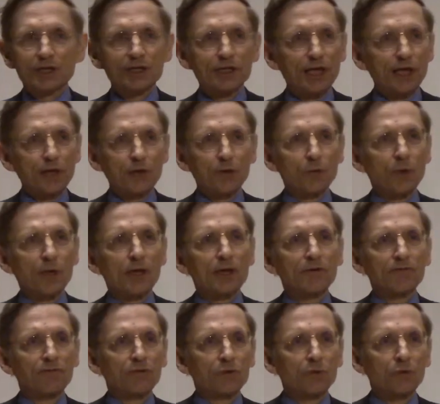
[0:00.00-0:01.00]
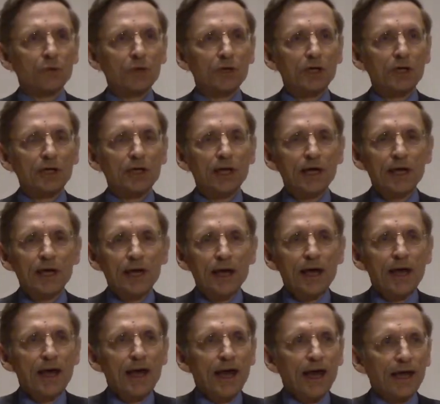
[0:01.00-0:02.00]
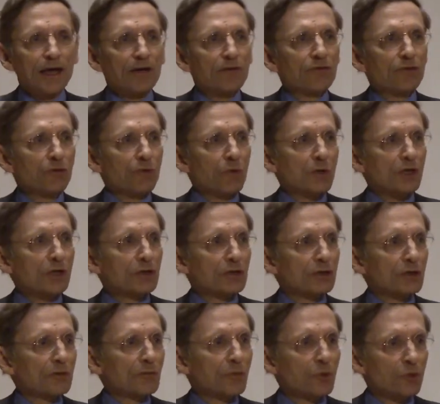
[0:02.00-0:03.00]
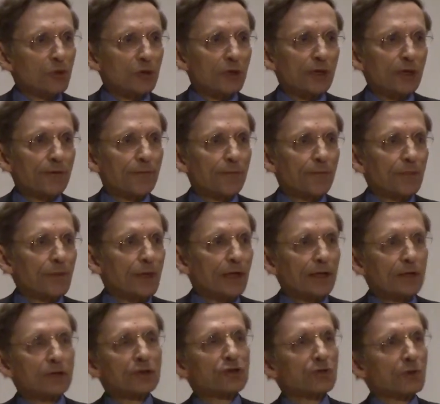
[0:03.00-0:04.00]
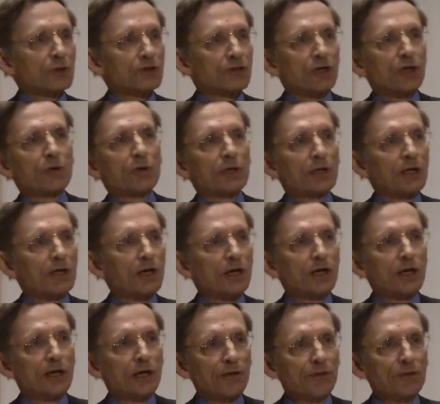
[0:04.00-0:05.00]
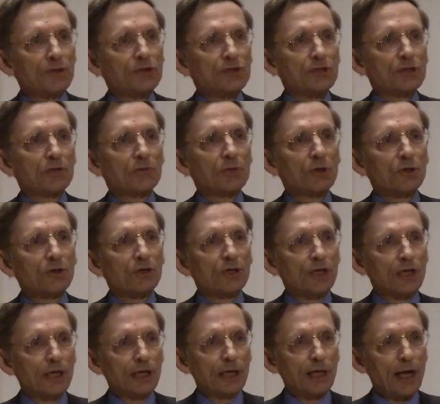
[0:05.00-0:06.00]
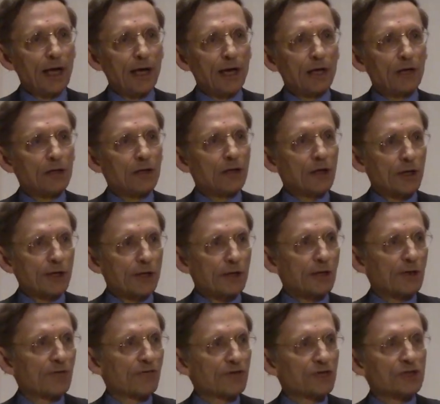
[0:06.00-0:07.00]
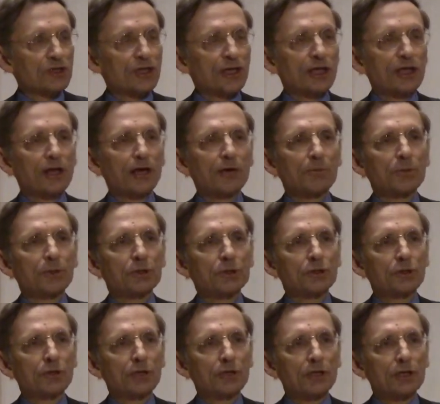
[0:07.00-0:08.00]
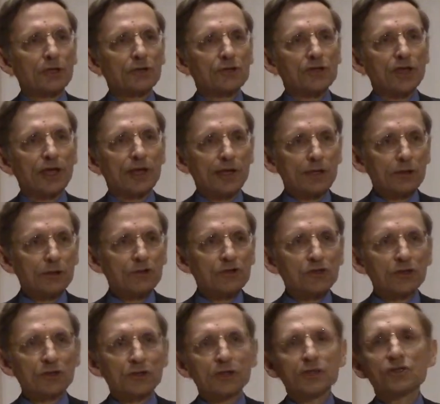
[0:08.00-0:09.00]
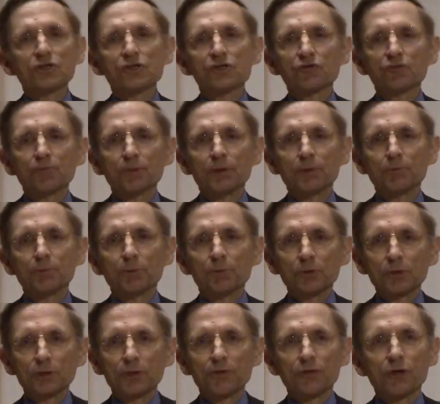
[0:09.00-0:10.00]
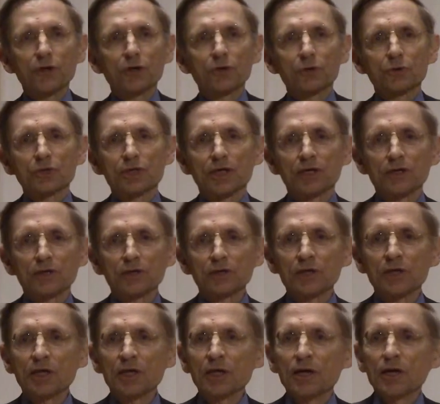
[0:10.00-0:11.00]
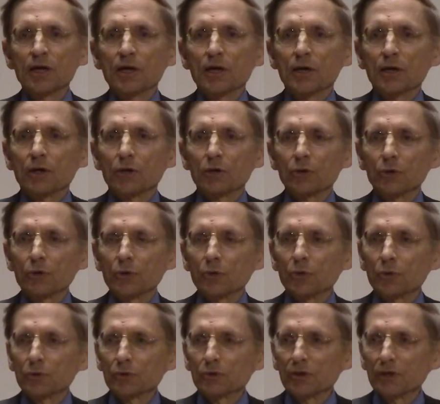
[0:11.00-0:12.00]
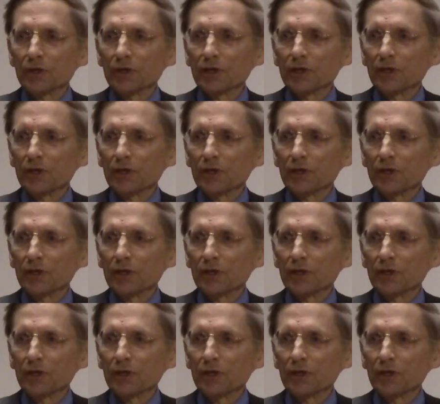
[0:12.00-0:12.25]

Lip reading: take it away if you want. And if you want to learn more, here's what's going on in this community, and here are visiting opportunities, and here's the list of people in the hotel who